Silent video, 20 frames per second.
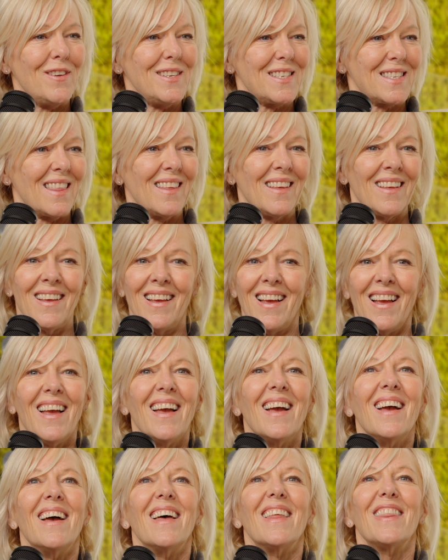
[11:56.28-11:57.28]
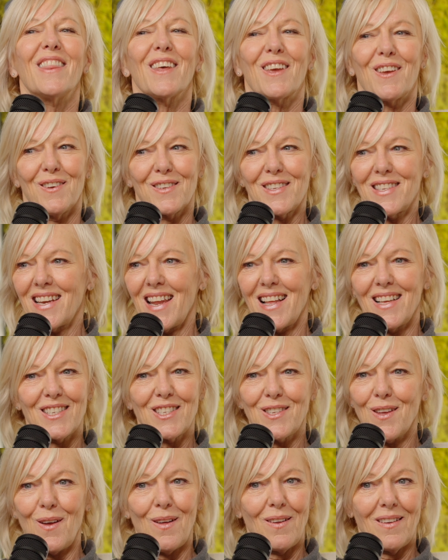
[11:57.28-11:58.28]
is that the Costa del
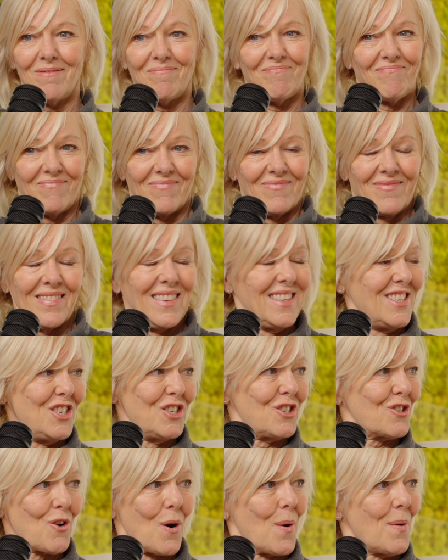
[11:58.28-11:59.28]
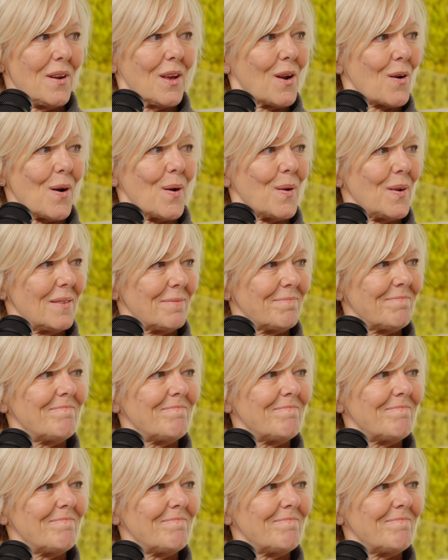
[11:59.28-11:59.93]
Sol is just growing and growing.